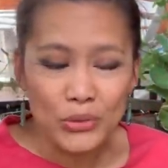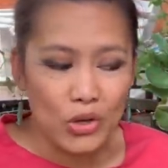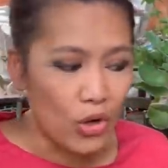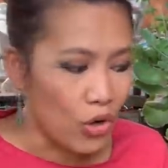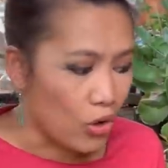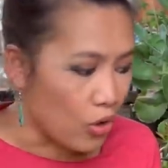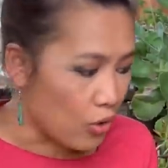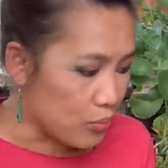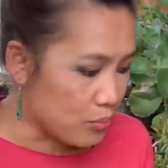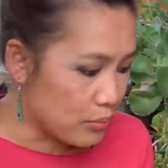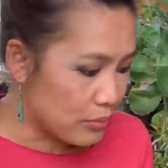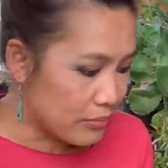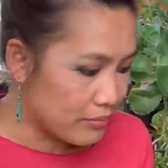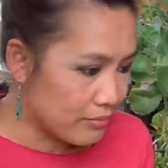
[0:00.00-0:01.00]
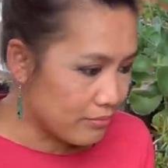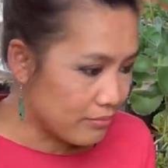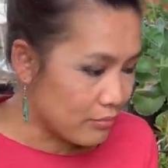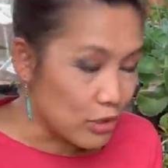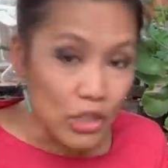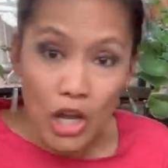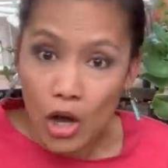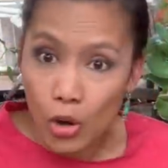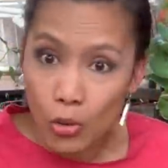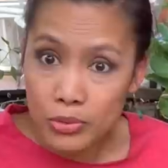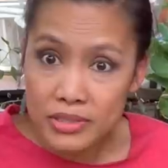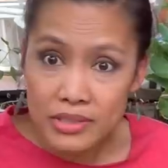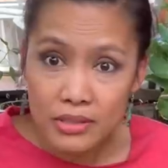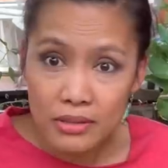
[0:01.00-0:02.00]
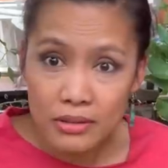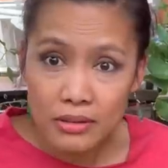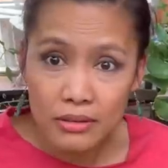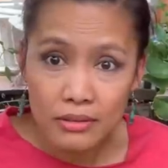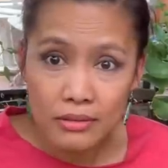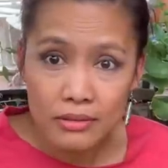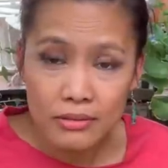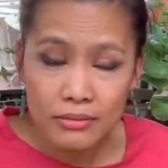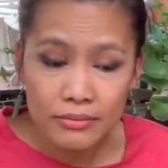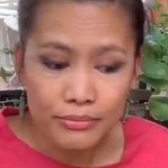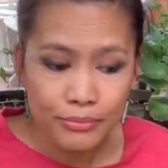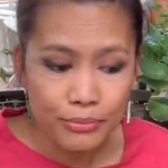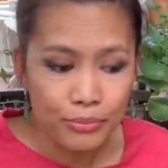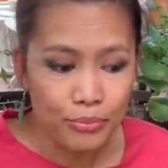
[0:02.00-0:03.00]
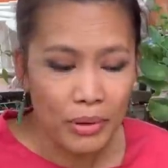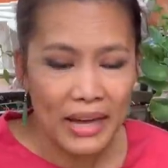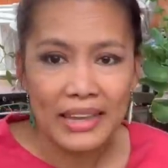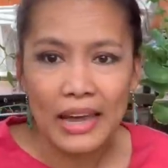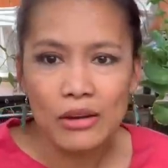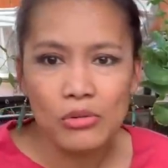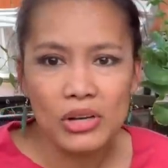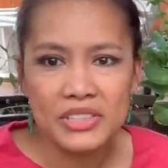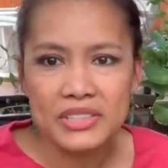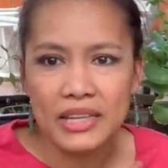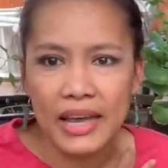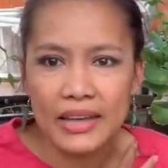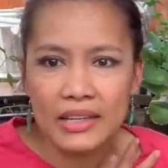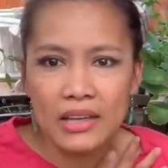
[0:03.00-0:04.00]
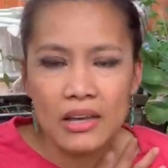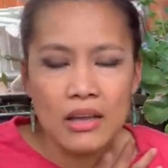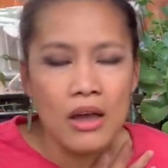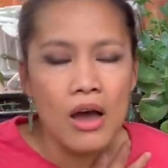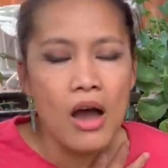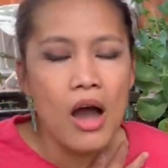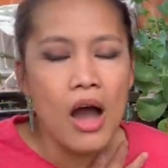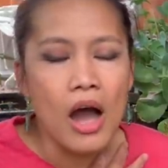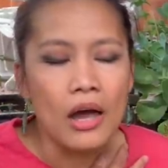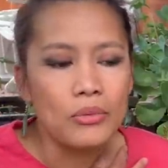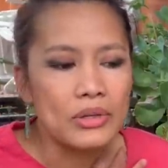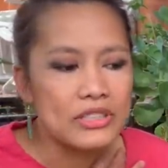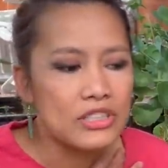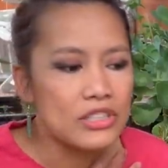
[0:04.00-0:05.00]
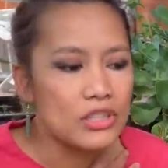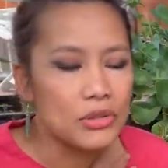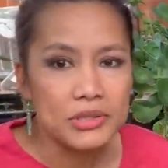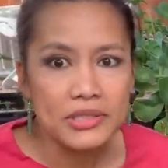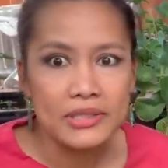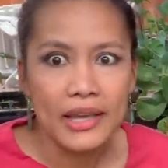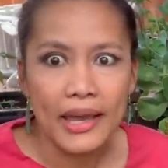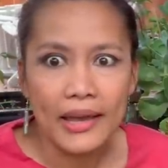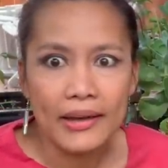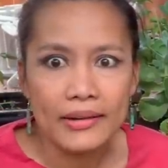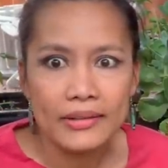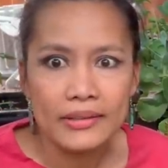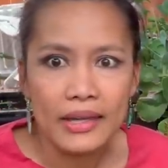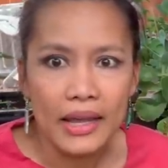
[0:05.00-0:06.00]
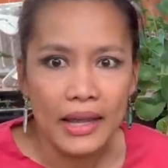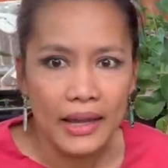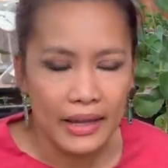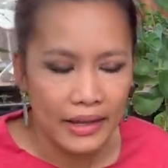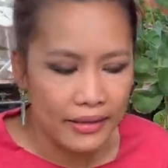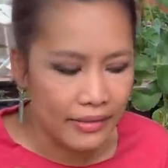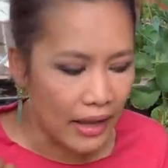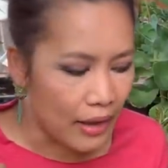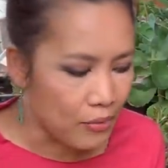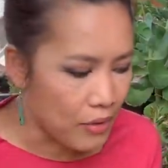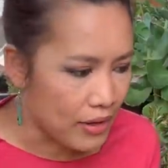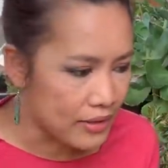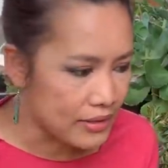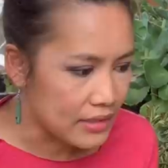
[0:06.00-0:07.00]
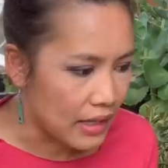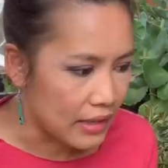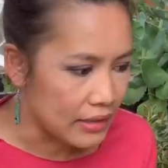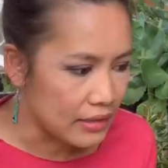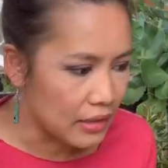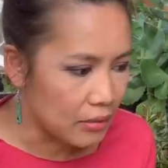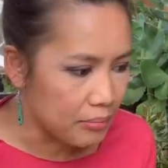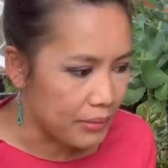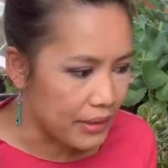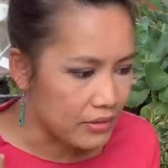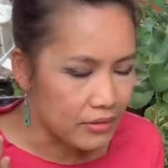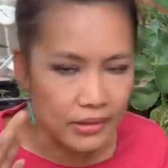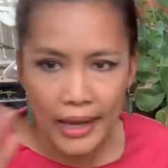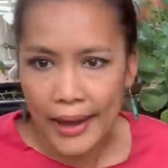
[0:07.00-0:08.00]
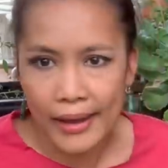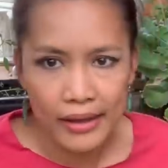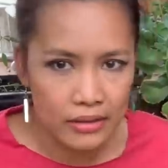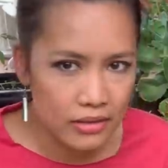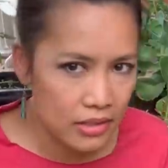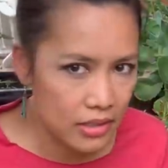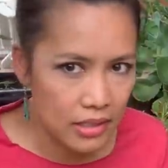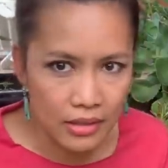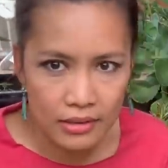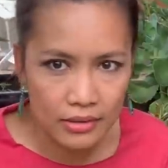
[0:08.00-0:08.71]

of Lowe's but I was like I was so scared and I was a little bit tense